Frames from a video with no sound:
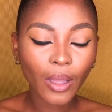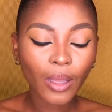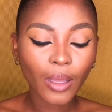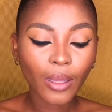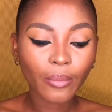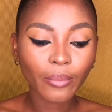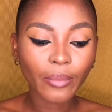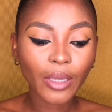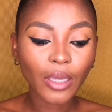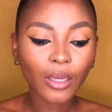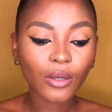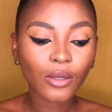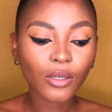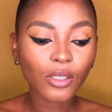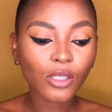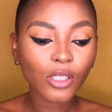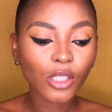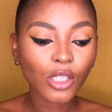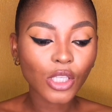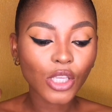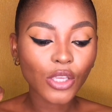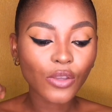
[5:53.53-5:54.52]

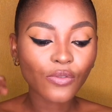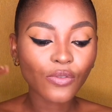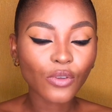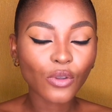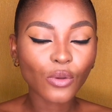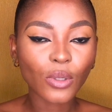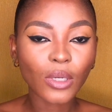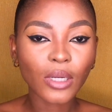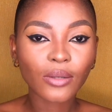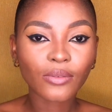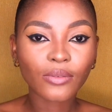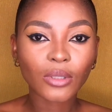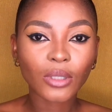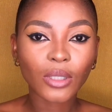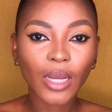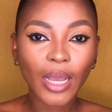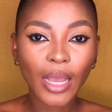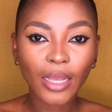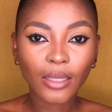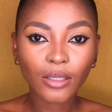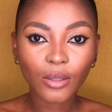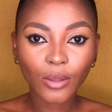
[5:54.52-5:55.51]
because if you lift
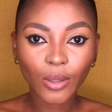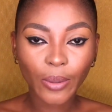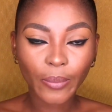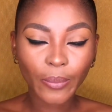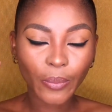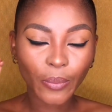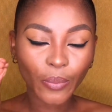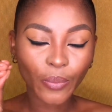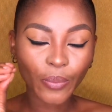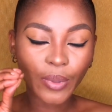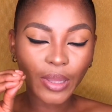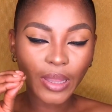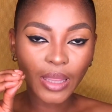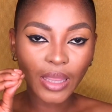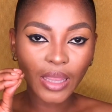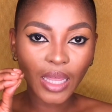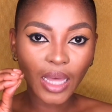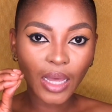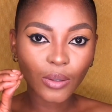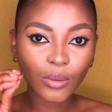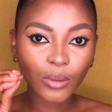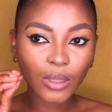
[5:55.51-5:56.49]
your eyes up
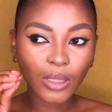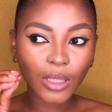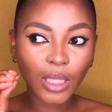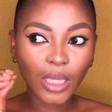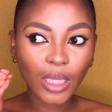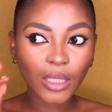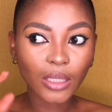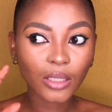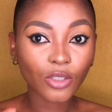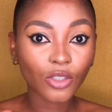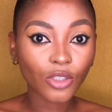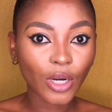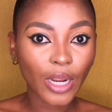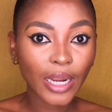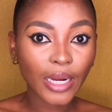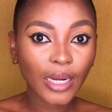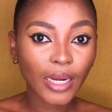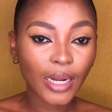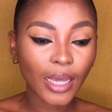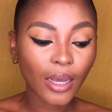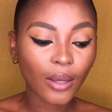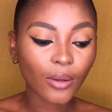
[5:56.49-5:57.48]
without it
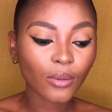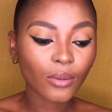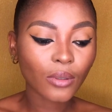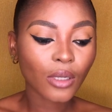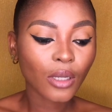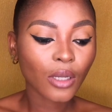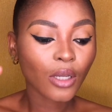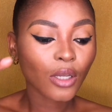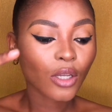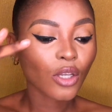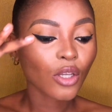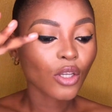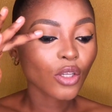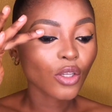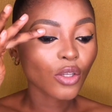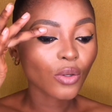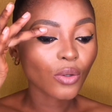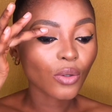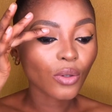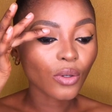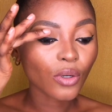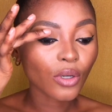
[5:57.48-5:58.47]
drying down,
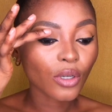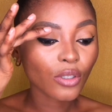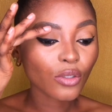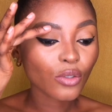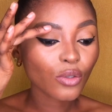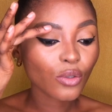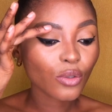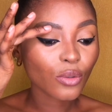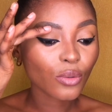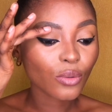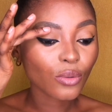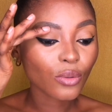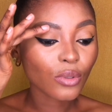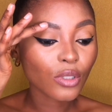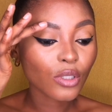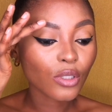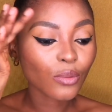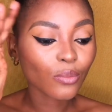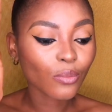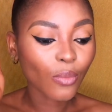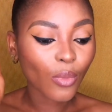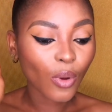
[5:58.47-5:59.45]
you're going to
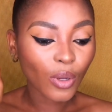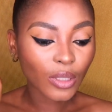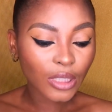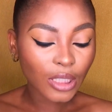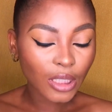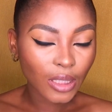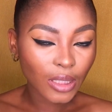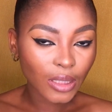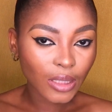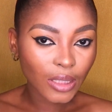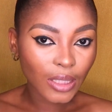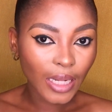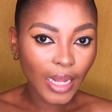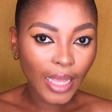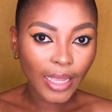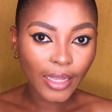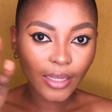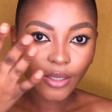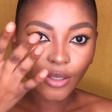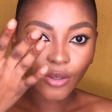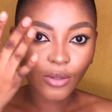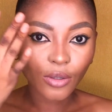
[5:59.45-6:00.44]
smudge it,
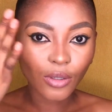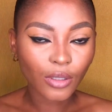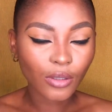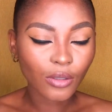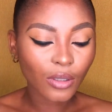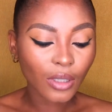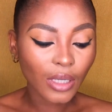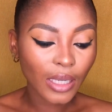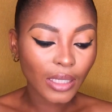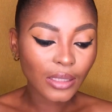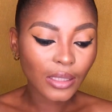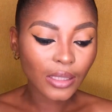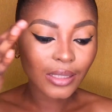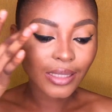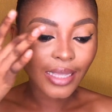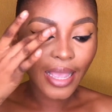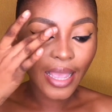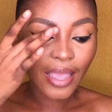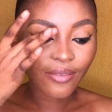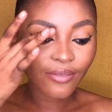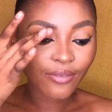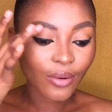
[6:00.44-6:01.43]
like you're going to get it
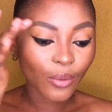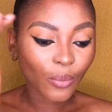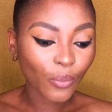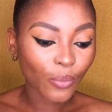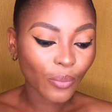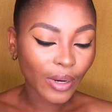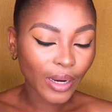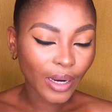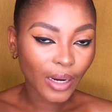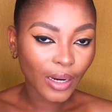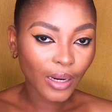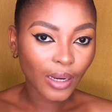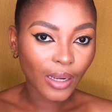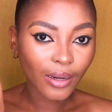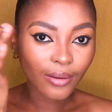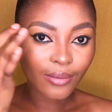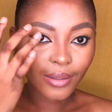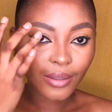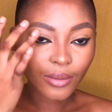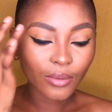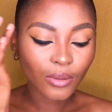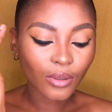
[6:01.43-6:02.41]
everywhere
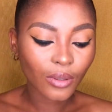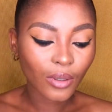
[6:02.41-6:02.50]
around your